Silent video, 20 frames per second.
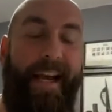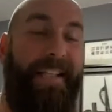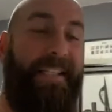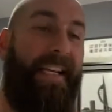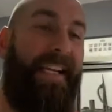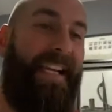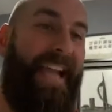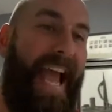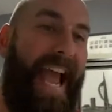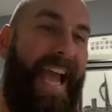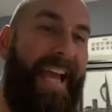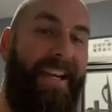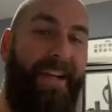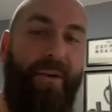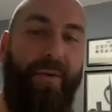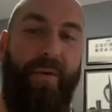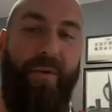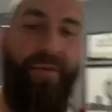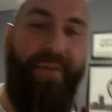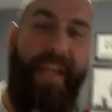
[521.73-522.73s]
as a
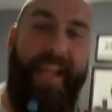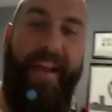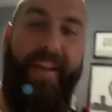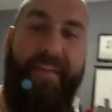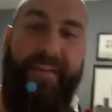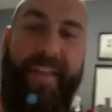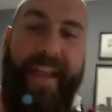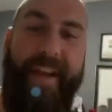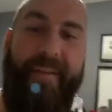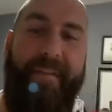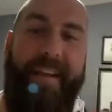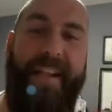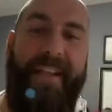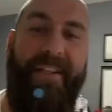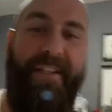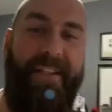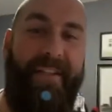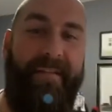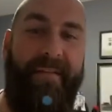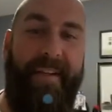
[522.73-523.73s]
landlord if there
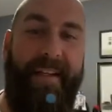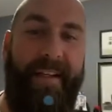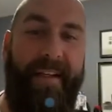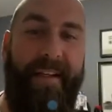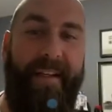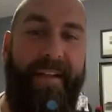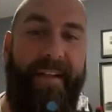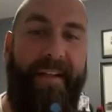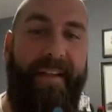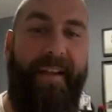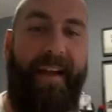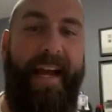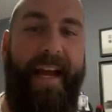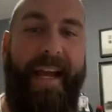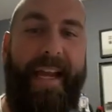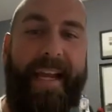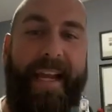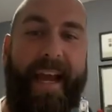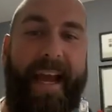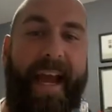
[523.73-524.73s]
is
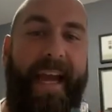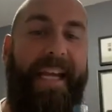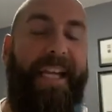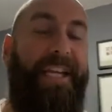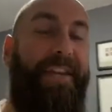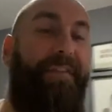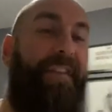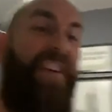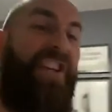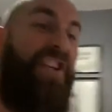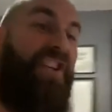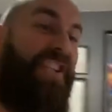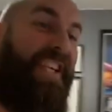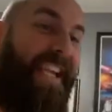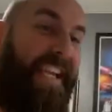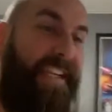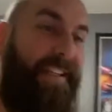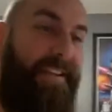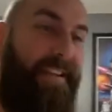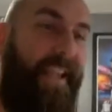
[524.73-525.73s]
a, uh, any
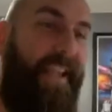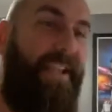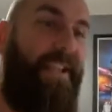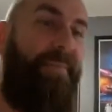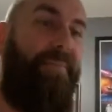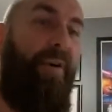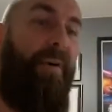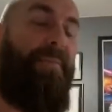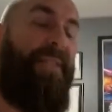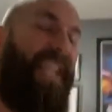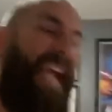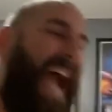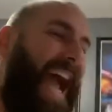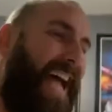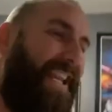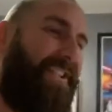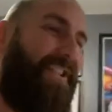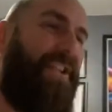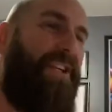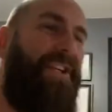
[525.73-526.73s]
deficiencies in the property
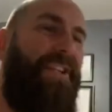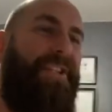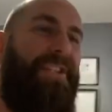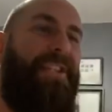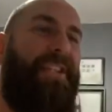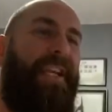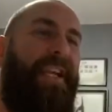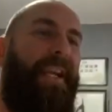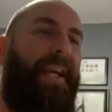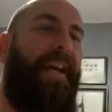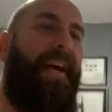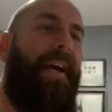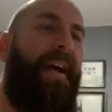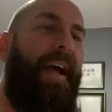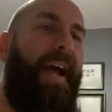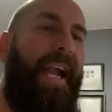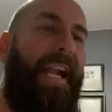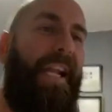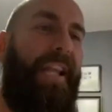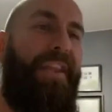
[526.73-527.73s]
hazards,
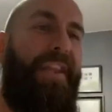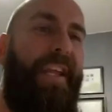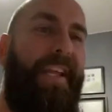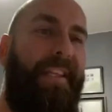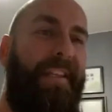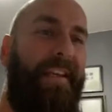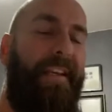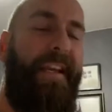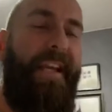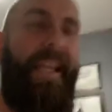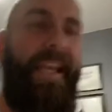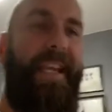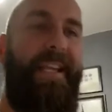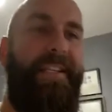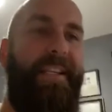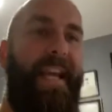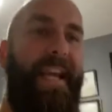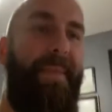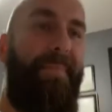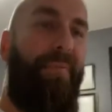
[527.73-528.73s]
uh, anything that
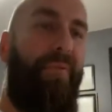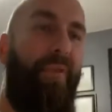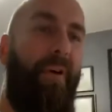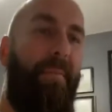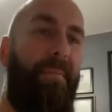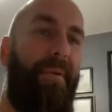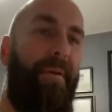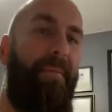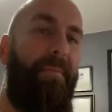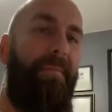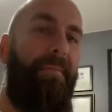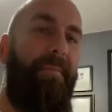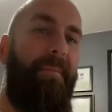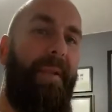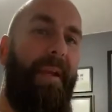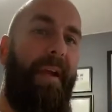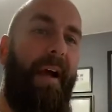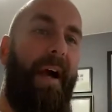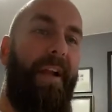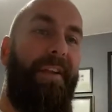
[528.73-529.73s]
is a problem
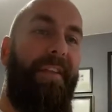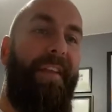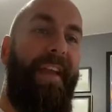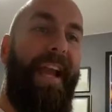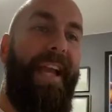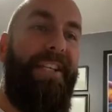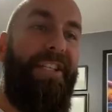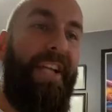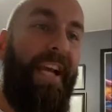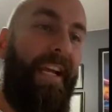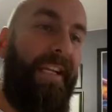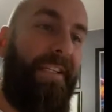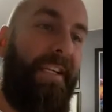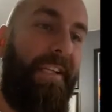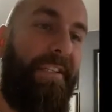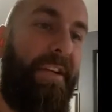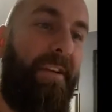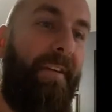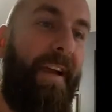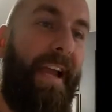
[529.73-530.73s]
under the
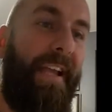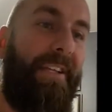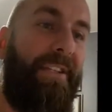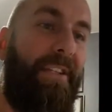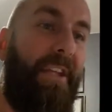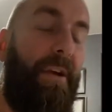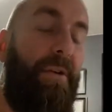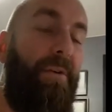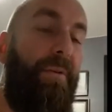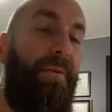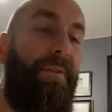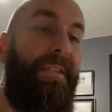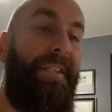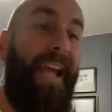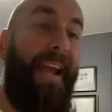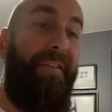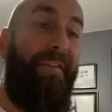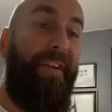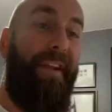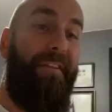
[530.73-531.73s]
HHSRS. So
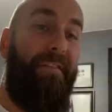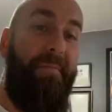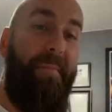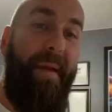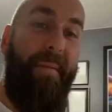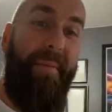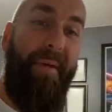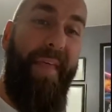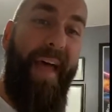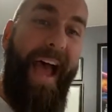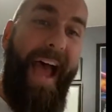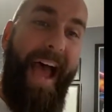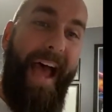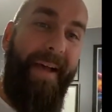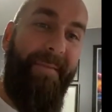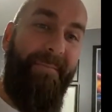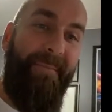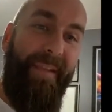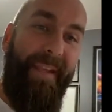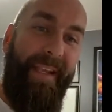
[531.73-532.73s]
definitely remember
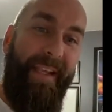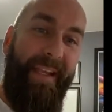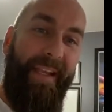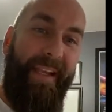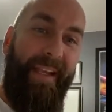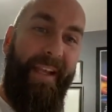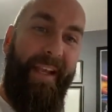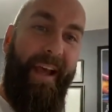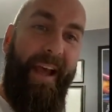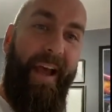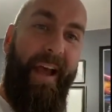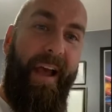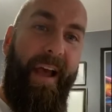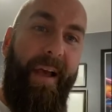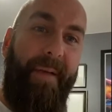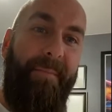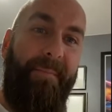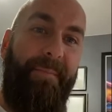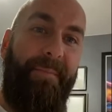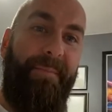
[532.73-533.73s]
that.
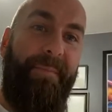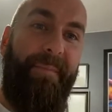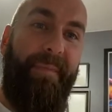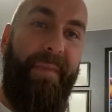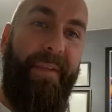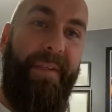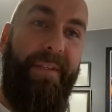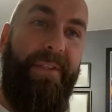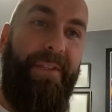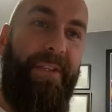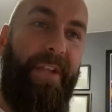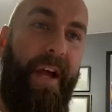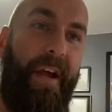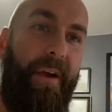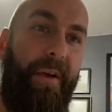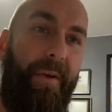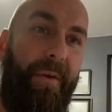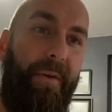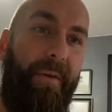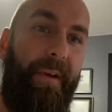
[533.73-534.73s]
Um,
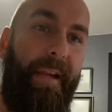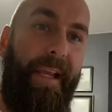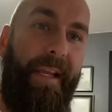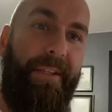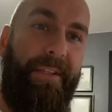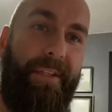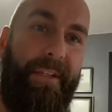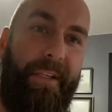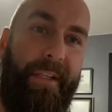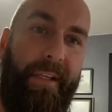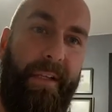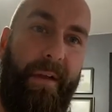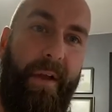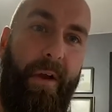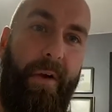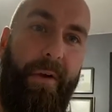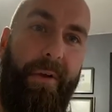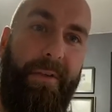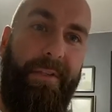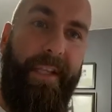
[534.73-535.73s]
so let's,
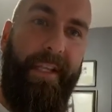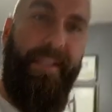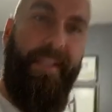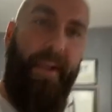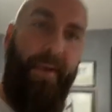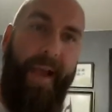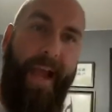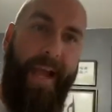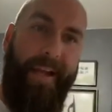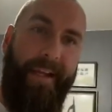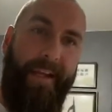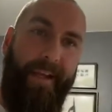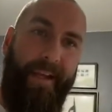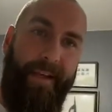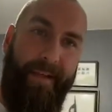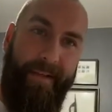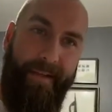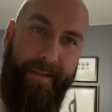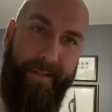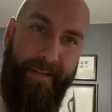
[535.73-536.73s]
oh, who's this? So
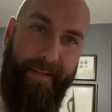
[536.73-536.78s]
Hannah,